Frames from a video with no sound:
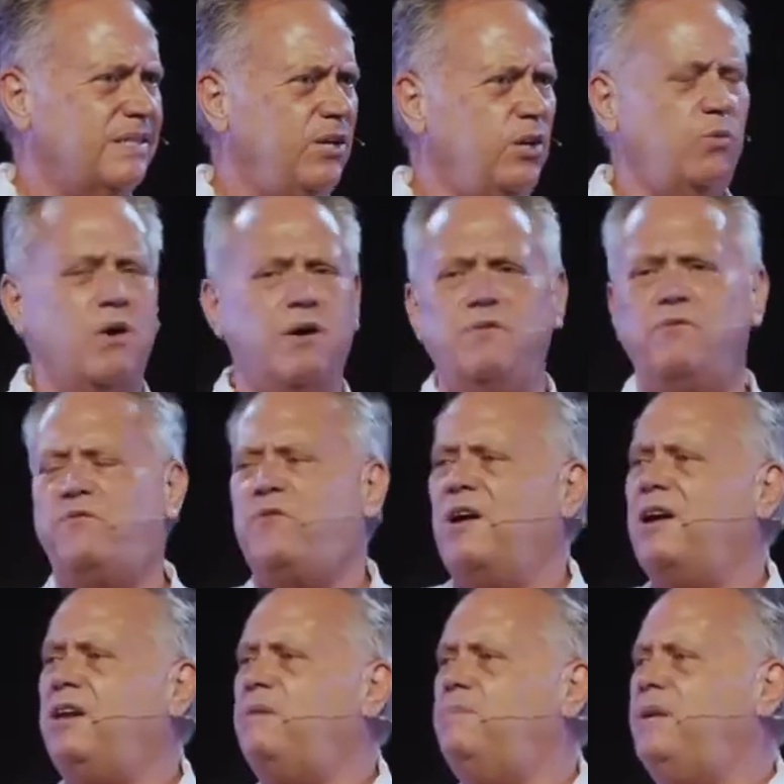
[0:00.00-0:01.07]
You won't
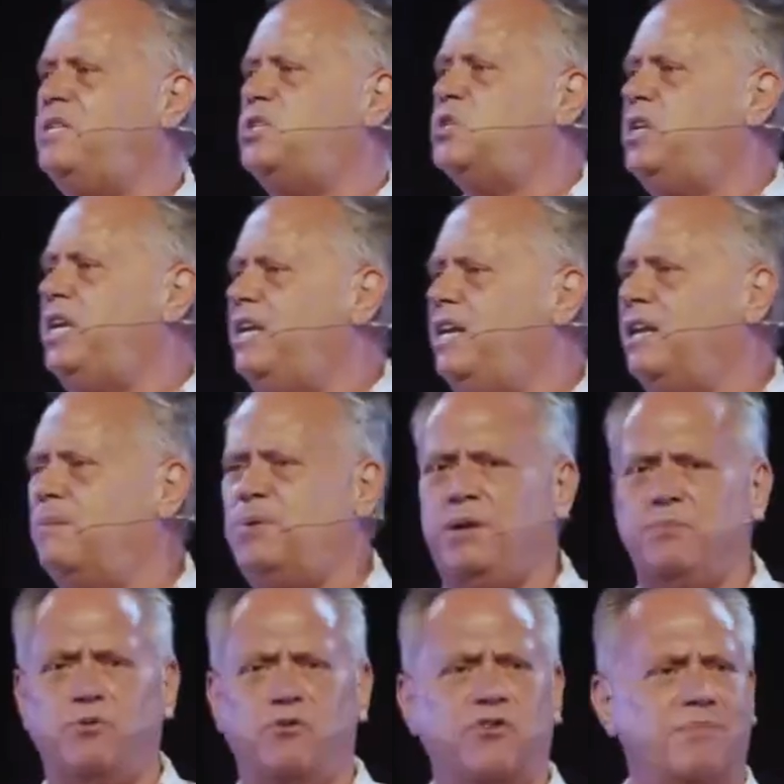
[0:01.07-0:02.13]
find me stealing
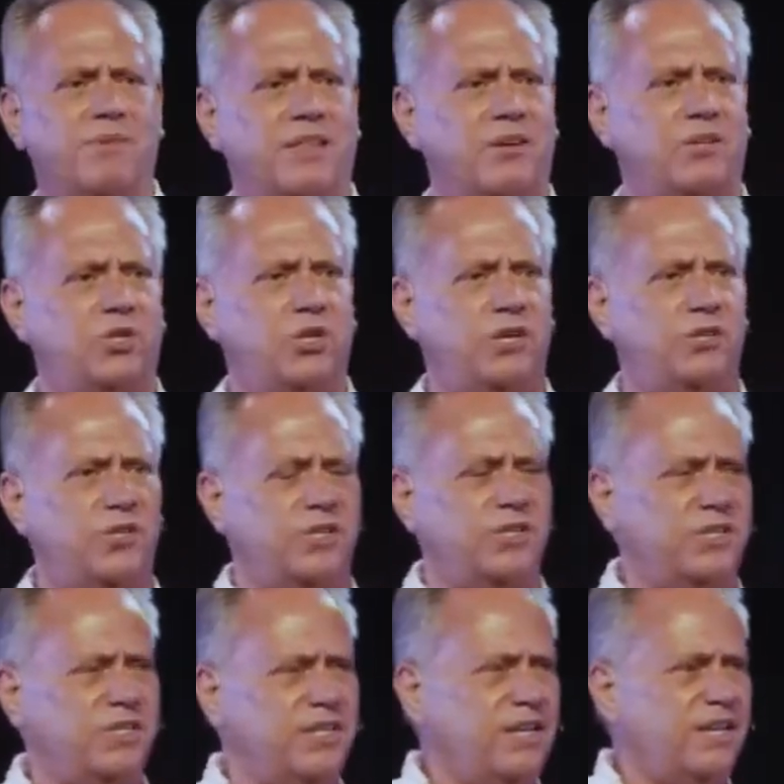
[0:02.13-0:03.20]
people from other
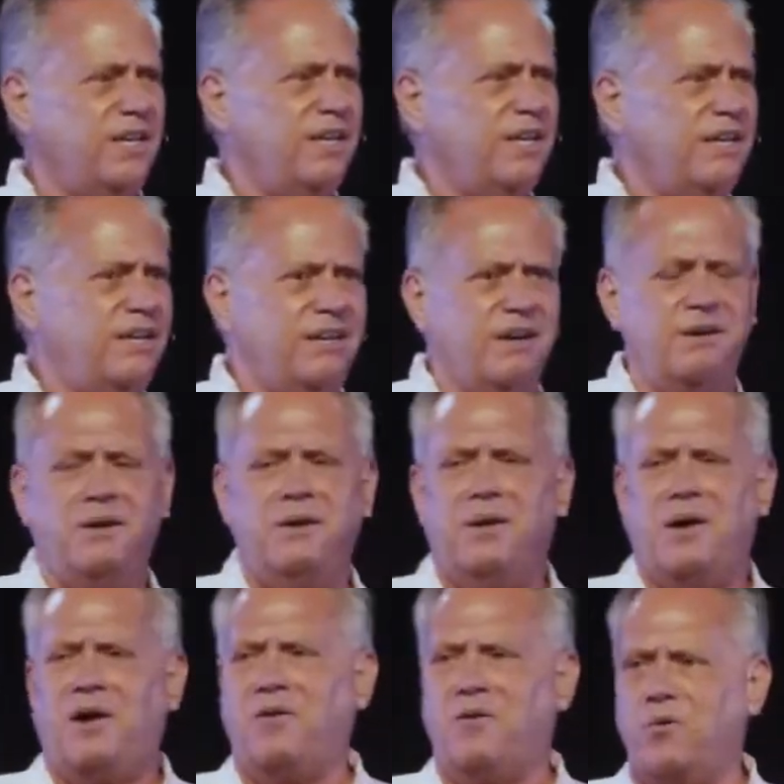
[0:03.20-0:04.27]
churches. Yeah.
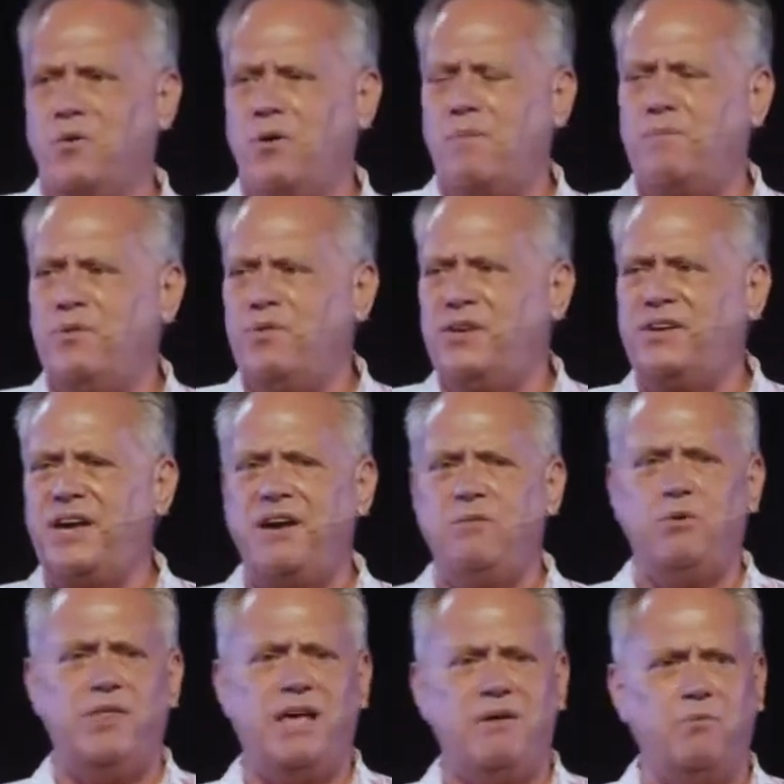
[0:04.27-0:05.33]
I grew up in the day
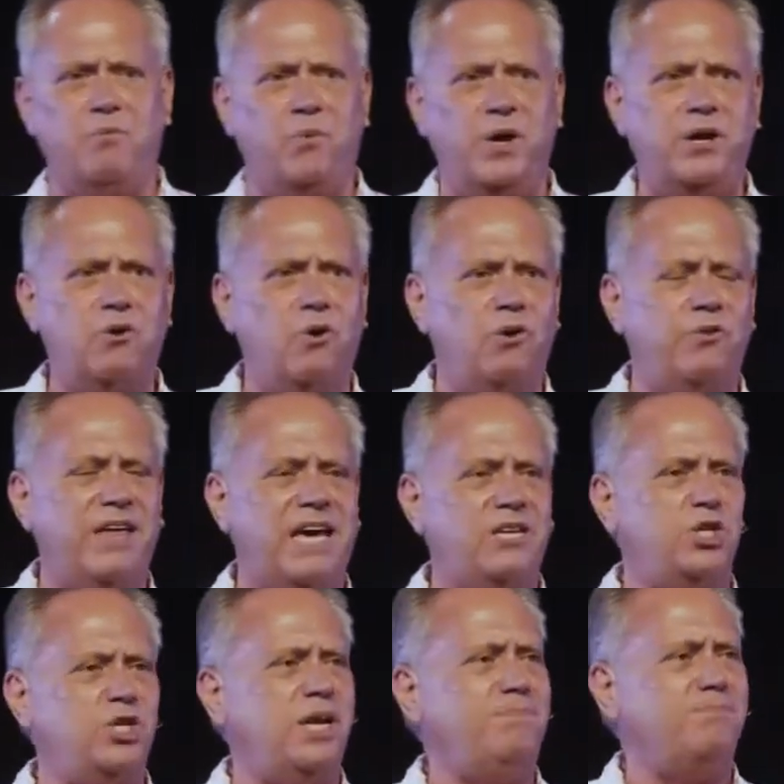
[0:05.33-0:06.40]
when we called that
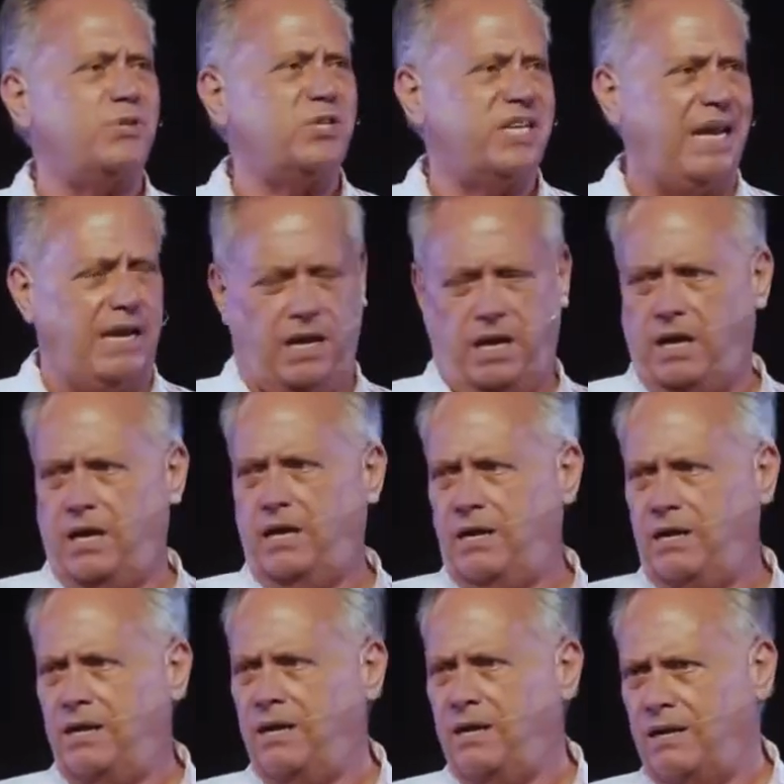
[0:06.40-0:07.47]
sheep stealing.
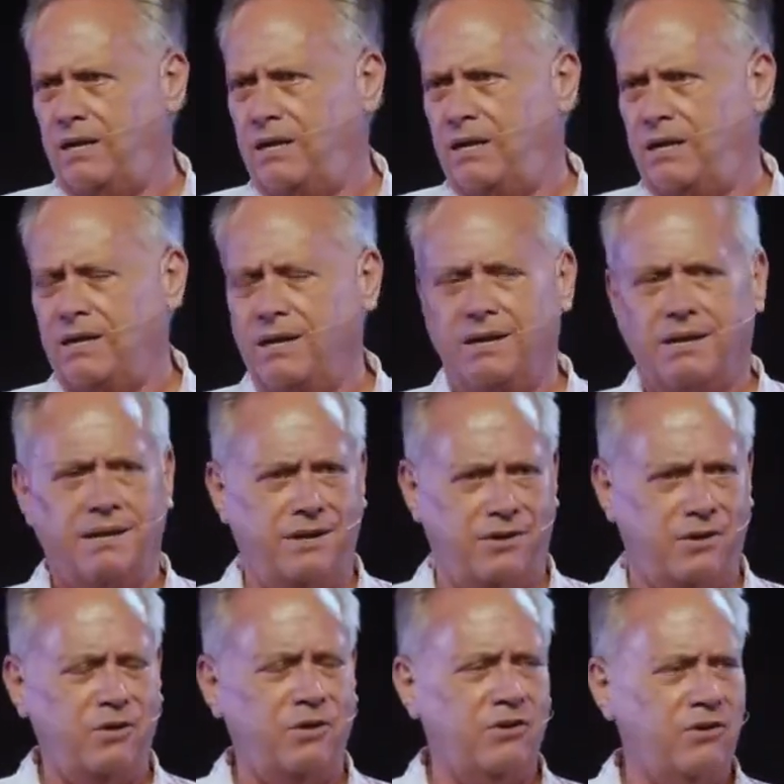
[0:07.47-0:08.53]

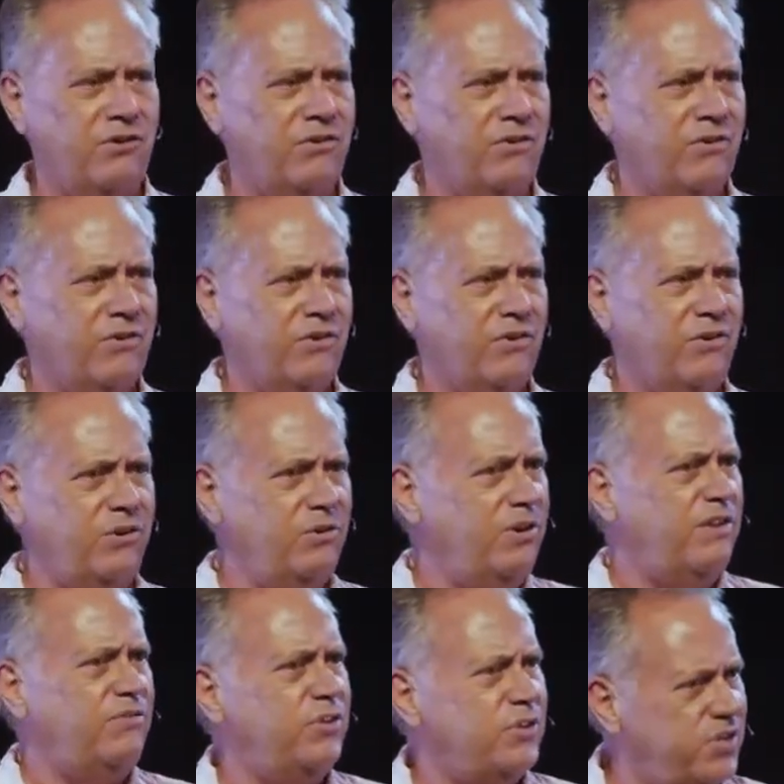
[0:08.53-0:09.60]
You'll
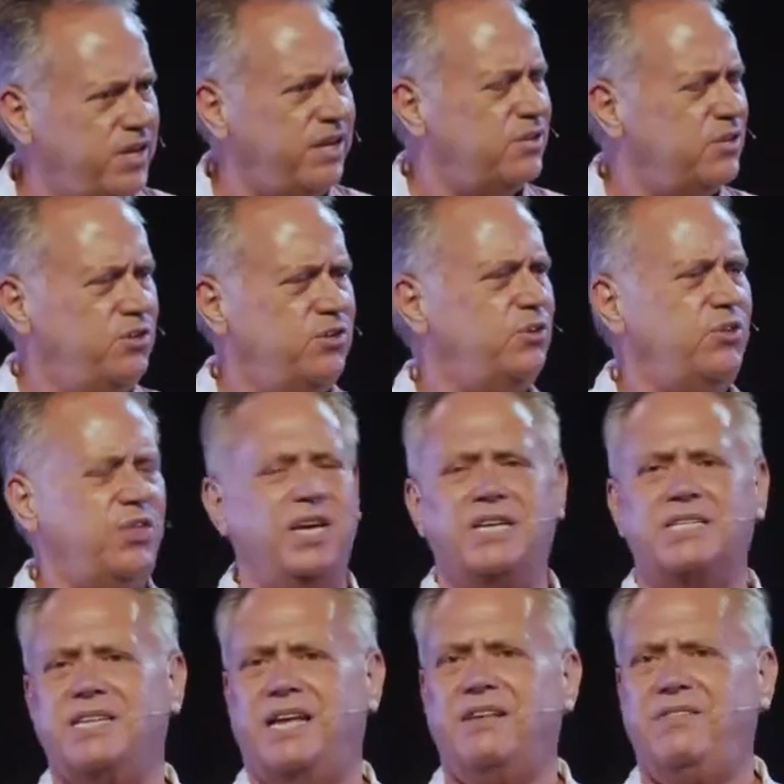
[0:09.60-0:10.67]
never see us do
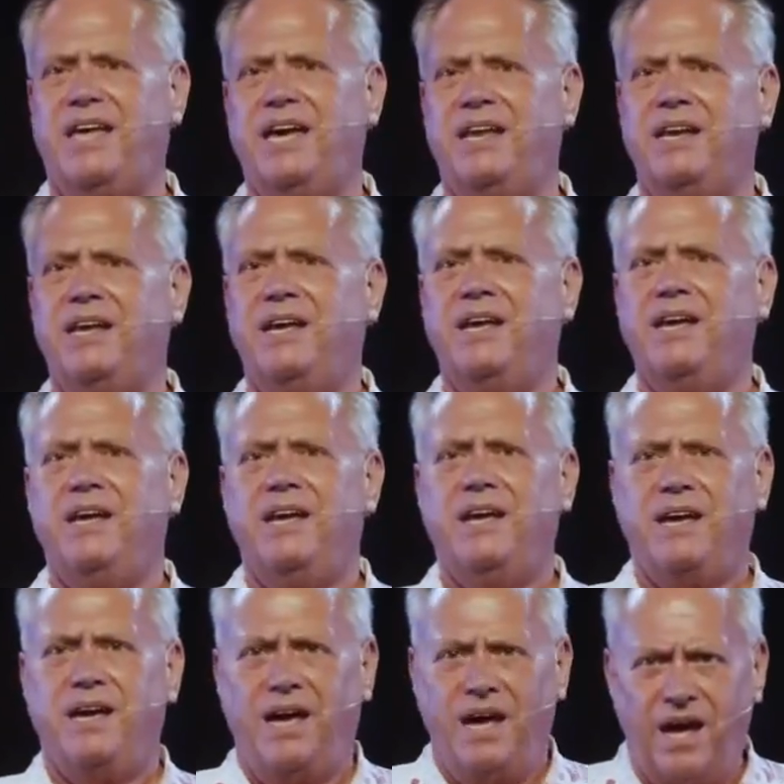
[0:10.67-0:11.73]
things like that.
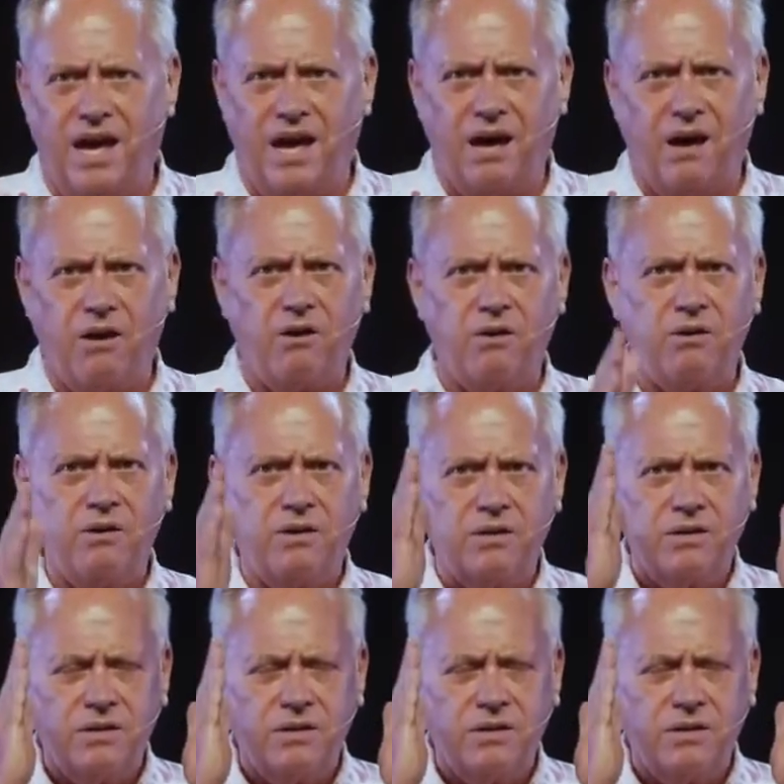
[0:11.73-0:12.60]
Our